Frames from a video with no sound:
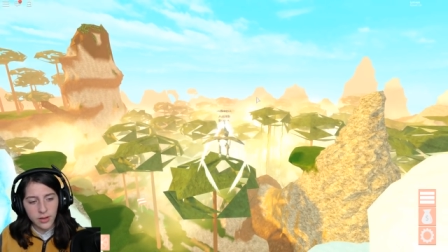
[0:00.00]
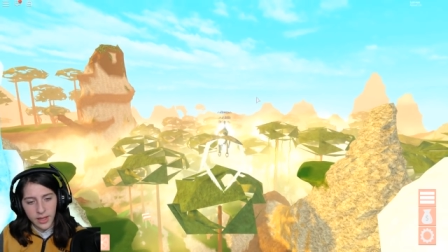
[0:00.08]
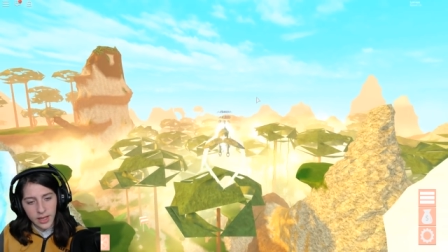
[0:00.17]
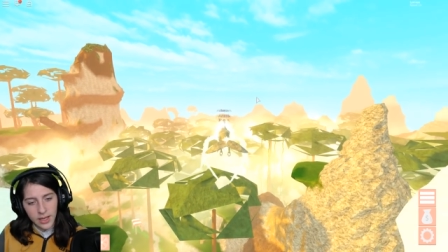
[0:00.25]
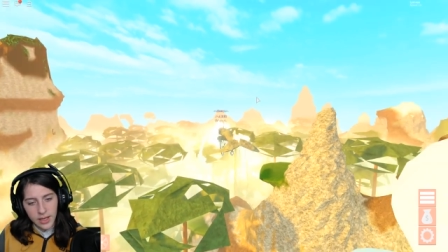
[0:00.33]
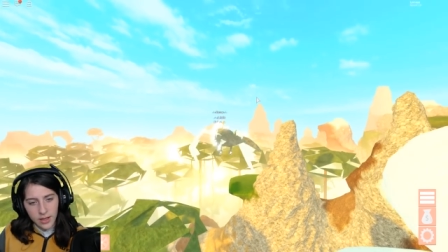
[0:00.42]

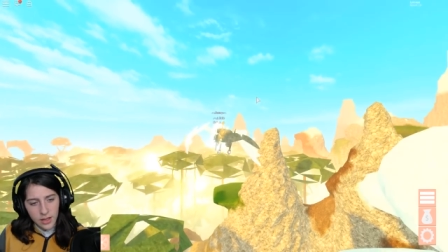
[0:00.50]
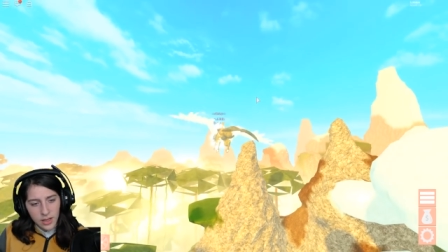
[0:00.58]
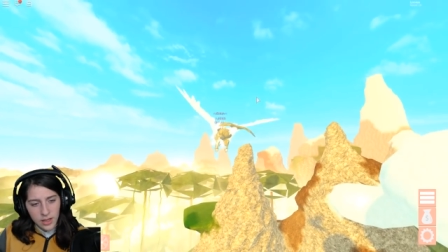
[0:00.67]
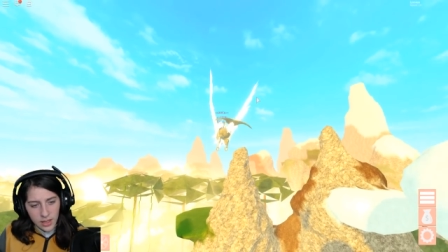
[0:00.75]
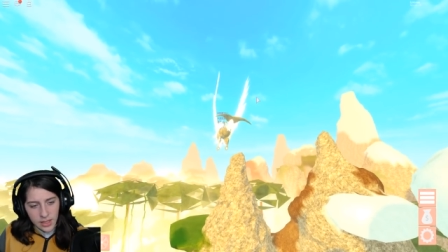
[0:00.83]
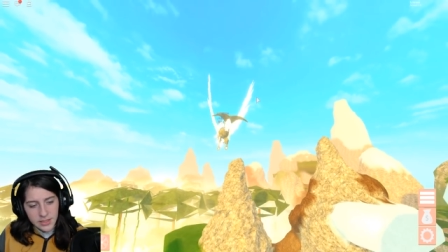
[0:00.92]
Like,
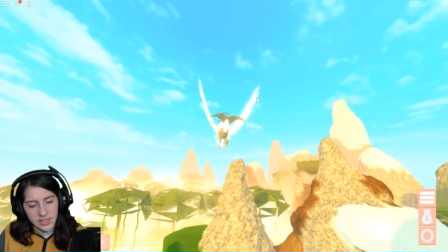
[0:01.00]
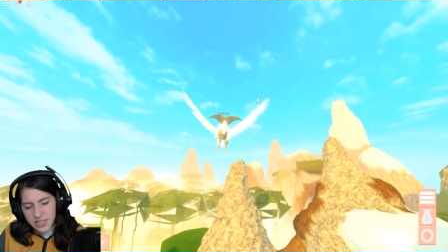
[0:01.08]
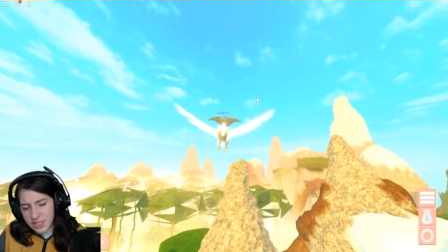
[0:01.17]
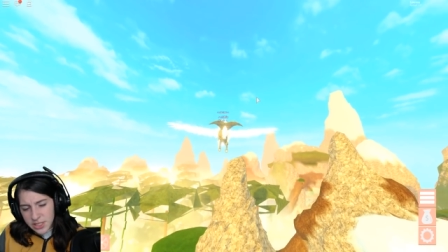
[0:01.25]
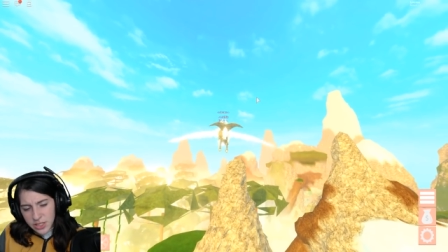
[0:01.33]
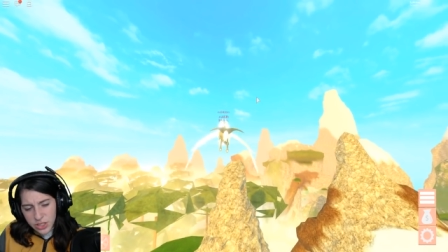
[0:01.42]
is
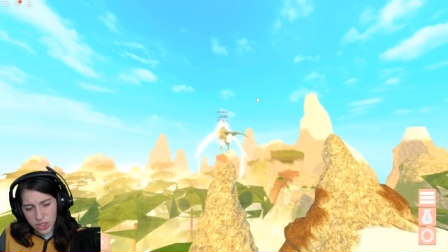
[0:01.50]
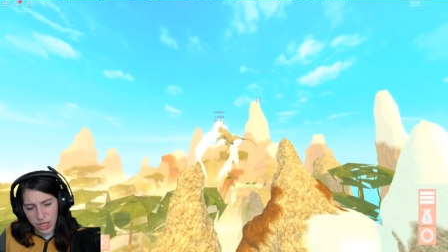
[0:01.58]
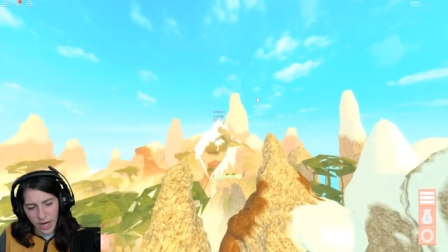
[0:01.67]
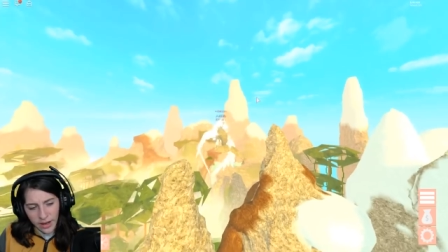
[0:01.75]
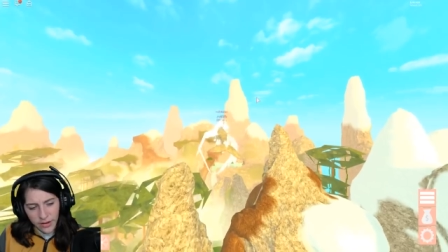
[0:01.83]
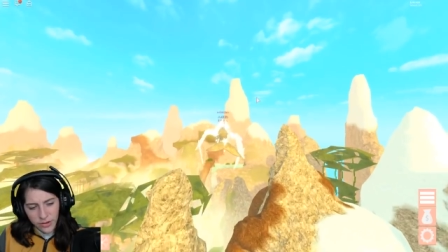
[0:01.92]
this their
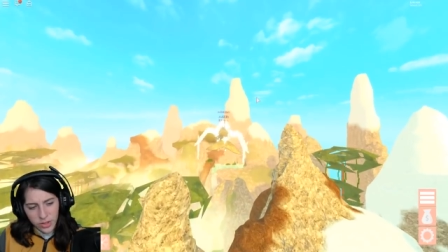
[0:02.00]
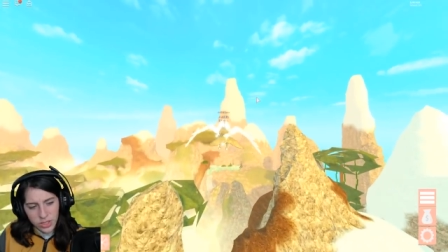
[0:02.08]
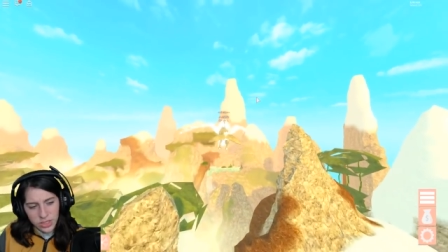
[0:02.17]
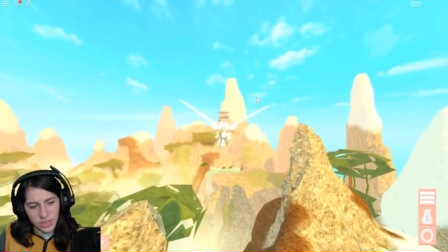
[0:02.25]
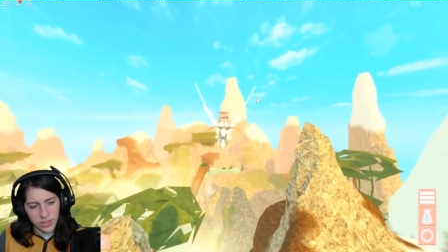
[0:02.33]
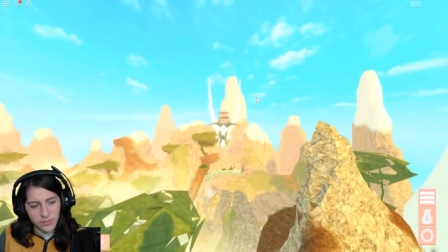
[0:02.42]
child or
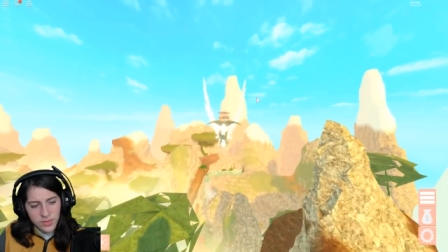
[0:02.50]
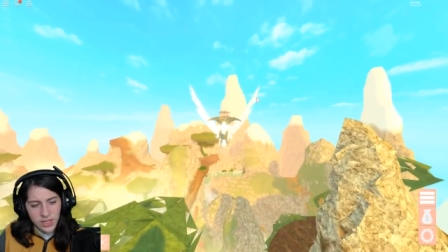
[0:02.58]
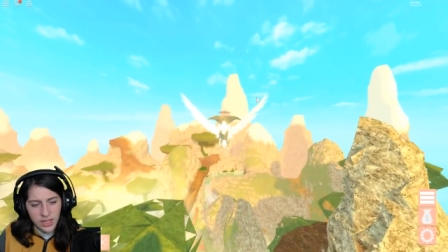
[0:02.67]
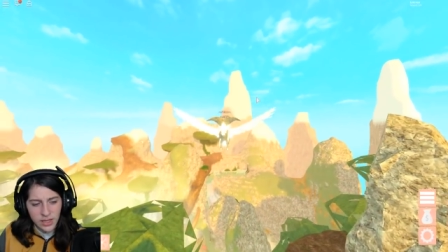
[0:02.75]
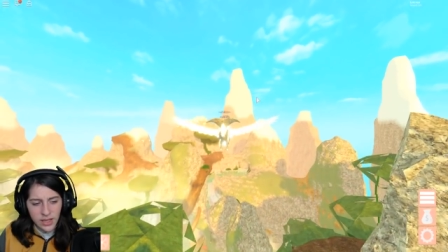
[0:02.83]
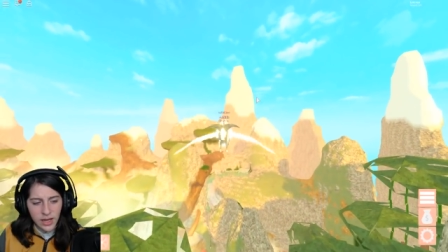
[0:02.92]

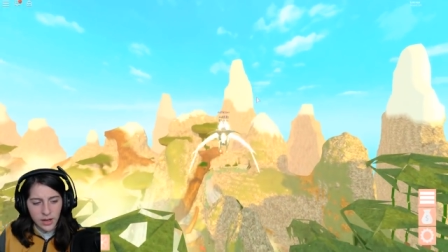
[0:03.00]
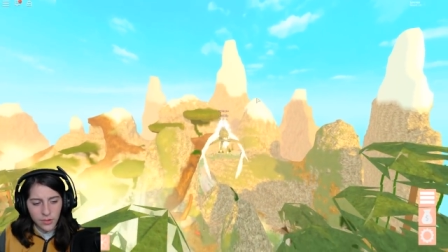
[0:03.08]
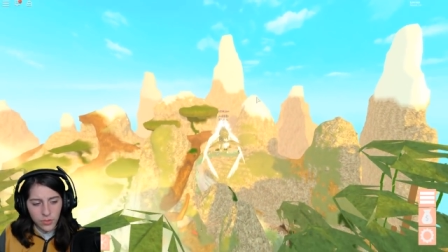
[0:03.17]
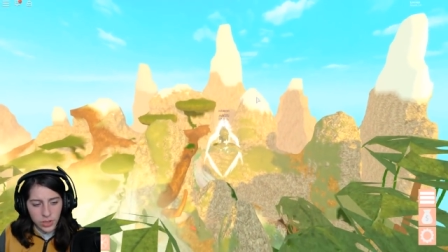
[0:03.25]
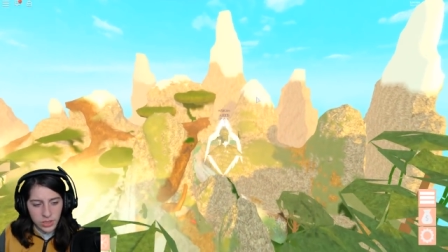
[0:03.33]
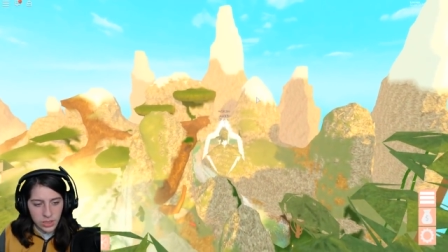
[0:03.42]
something? Like, I
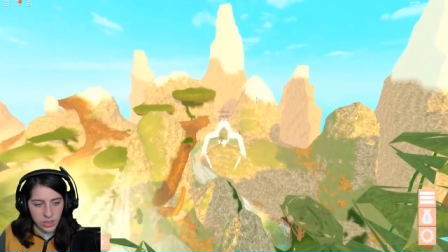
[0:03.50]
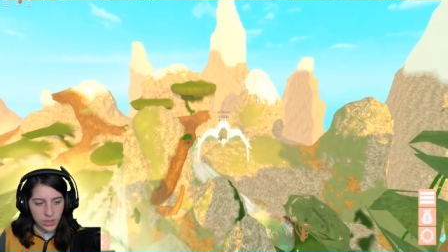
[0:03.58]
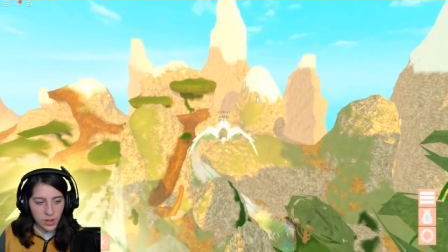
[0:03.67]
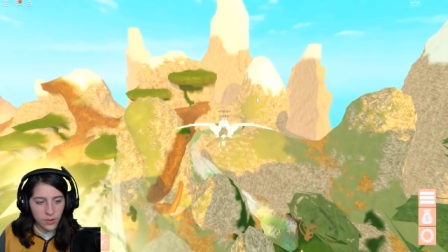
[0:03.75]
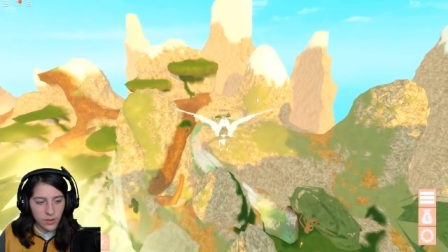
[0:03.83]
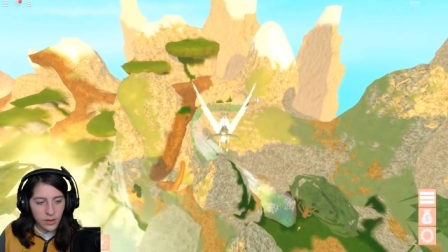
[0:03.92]
wasn't
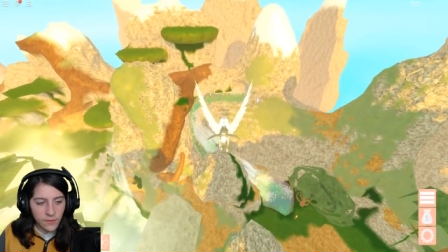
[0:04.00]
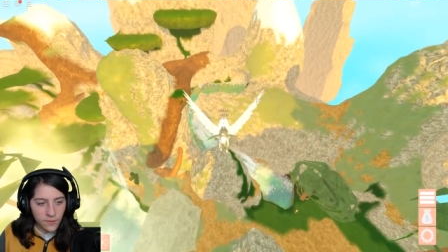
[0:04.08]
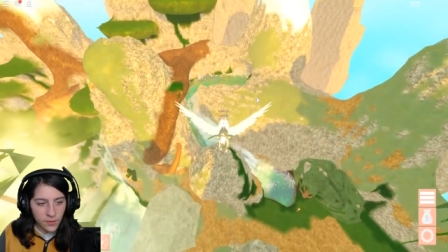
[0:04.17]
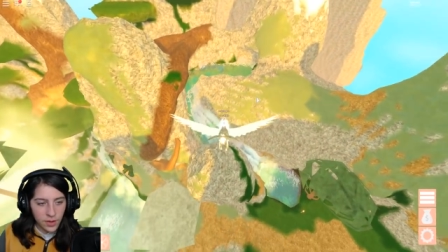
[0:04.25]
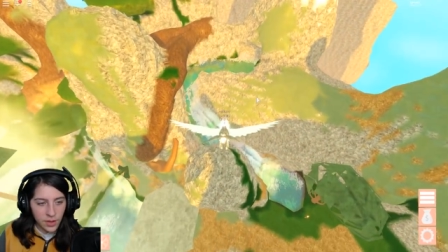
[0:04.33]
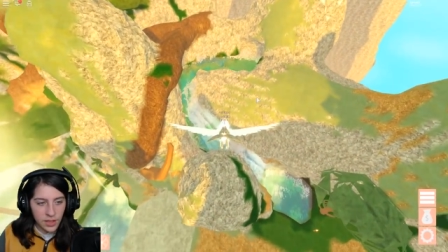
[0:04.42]
going
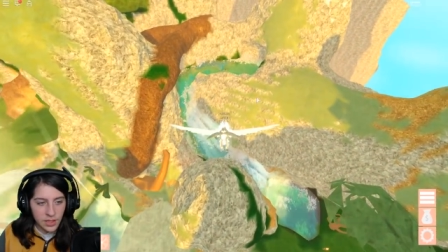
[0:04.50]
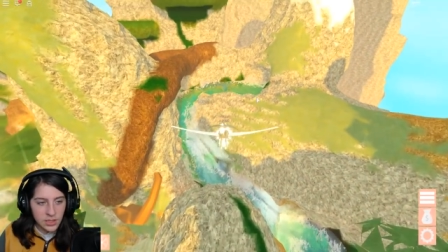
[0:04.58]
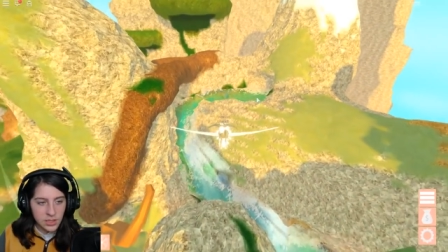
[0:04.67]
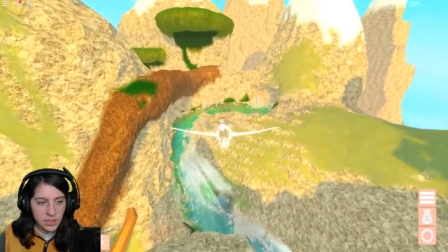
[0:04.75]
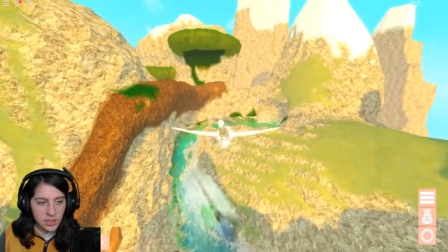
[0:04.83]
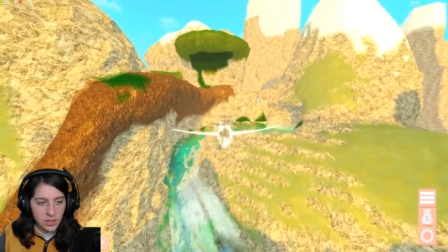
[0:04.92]
for
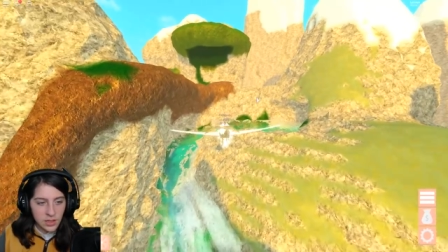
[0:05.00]
this.